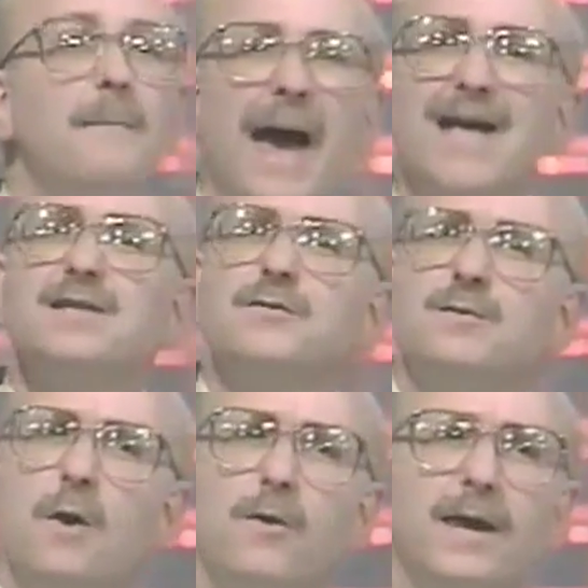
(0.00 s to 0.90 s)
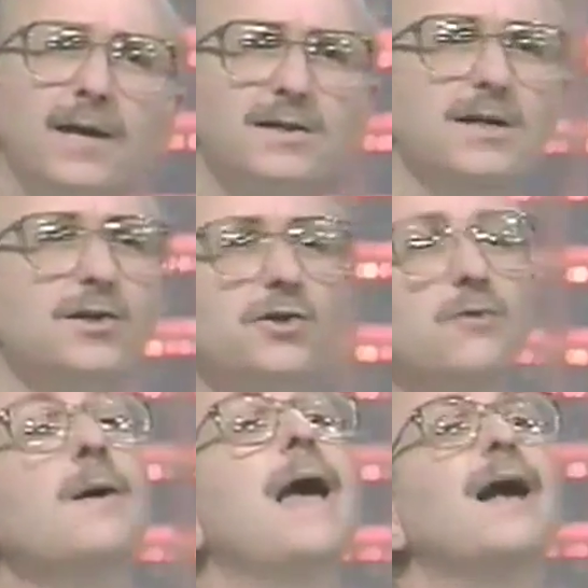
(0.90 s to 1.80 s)
Passive smoking as an
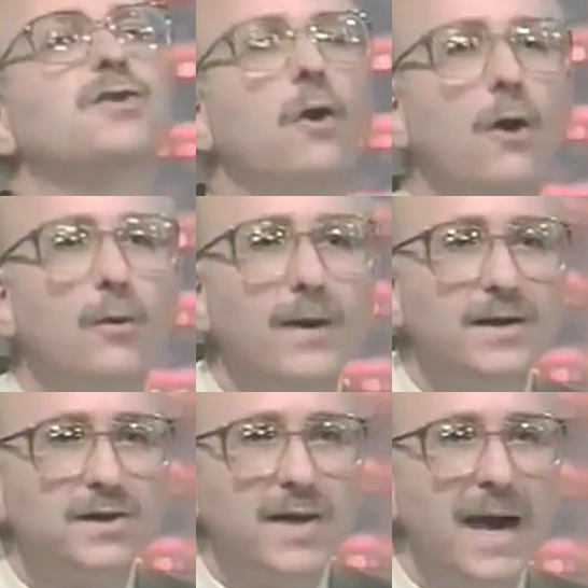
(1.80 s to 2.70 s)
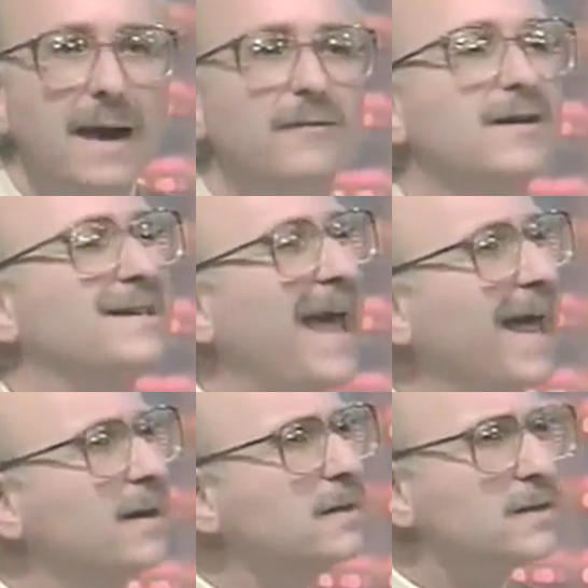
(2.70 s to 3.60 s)
issue has already saved
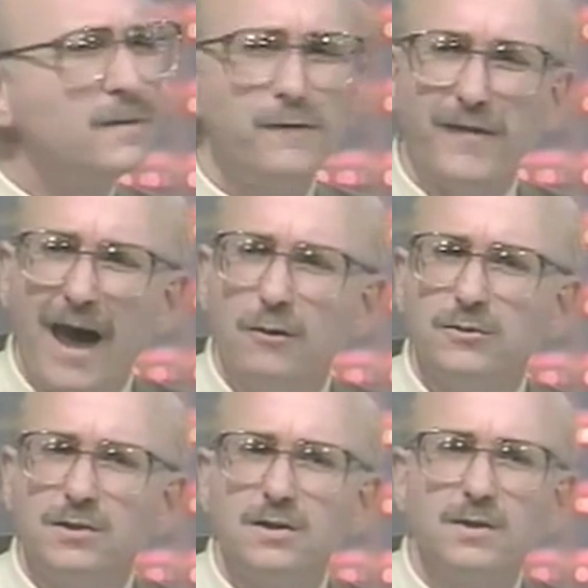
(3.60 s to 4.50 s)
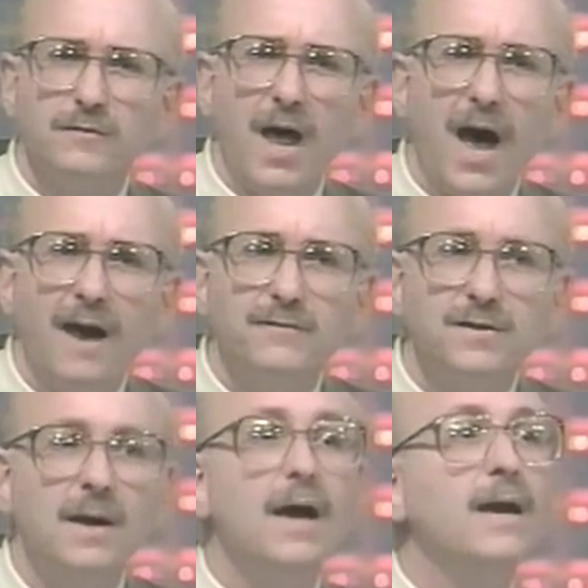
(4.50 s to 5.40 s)
tens of thousands of lives,
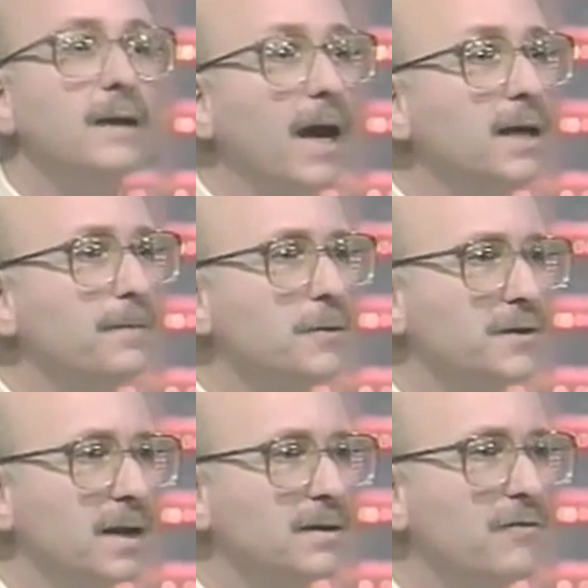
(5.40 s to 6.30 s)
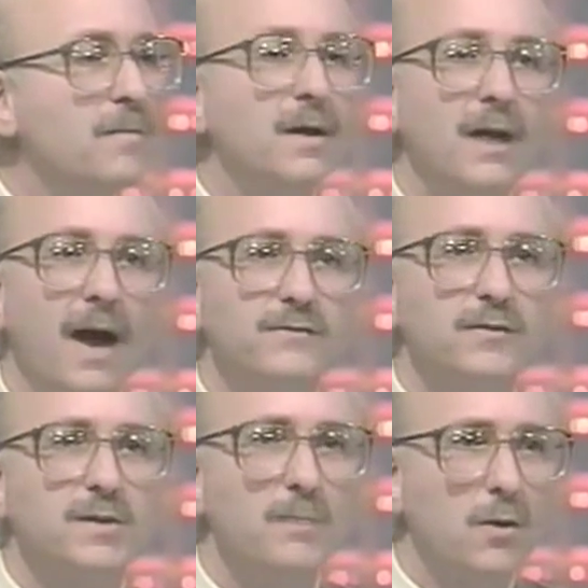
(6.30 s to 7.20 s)
90% of them the lives
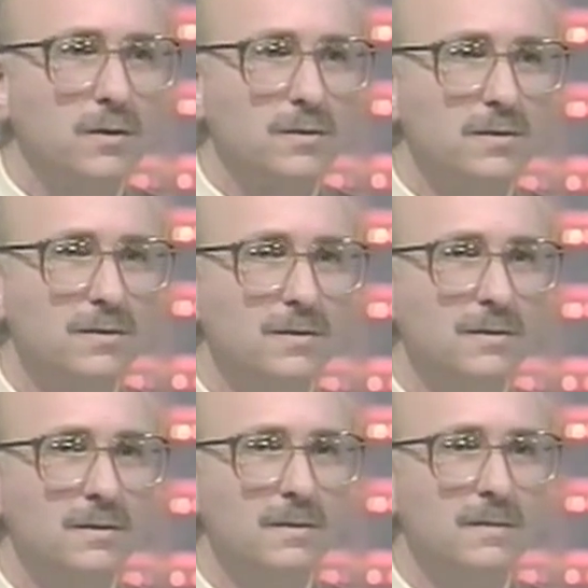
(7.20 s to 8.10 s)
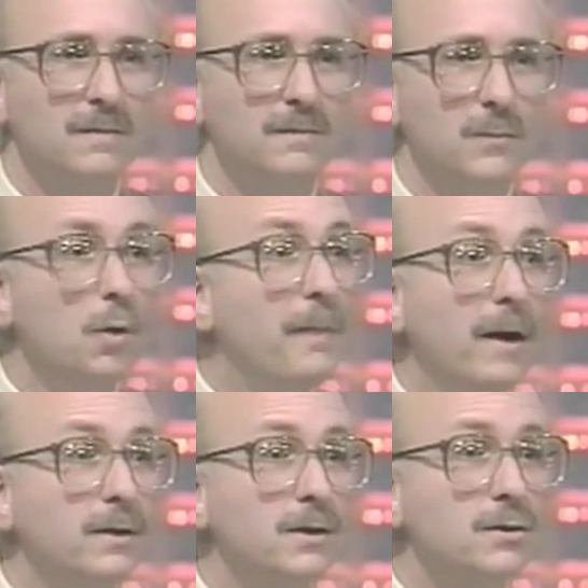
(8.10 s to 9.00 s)
of smokers who
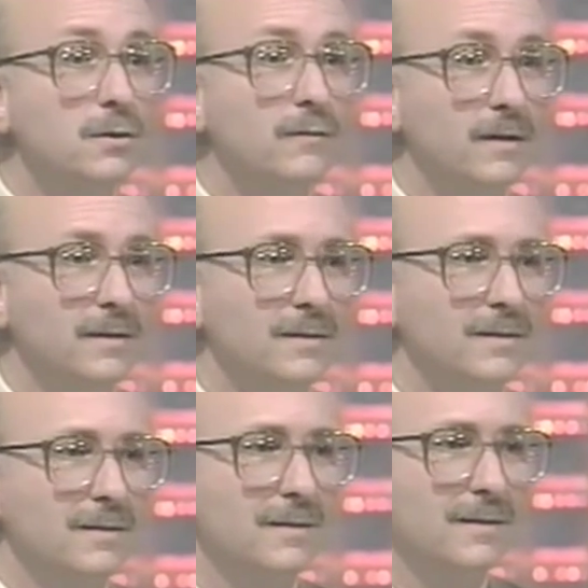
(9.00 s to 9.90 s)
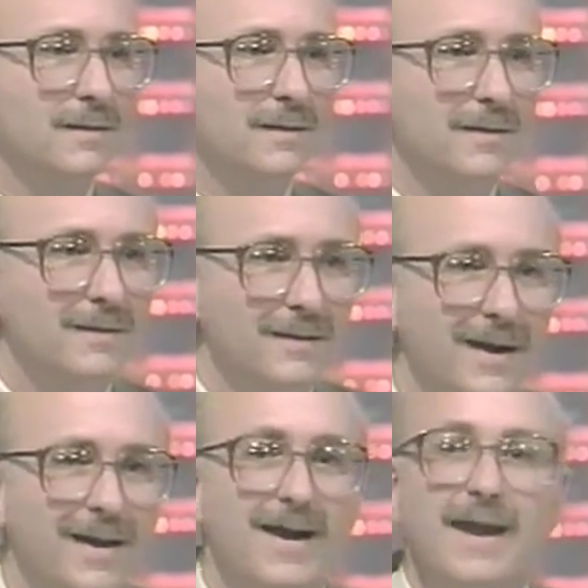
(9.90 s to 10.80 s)
barely deserve it. Okay.
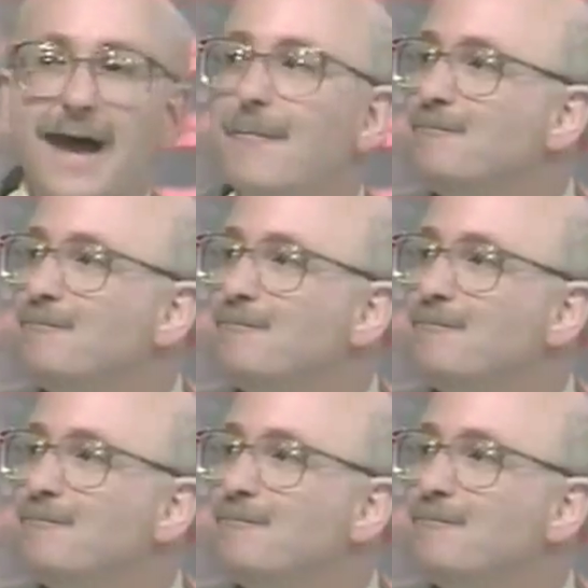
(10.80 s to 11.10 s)
Now,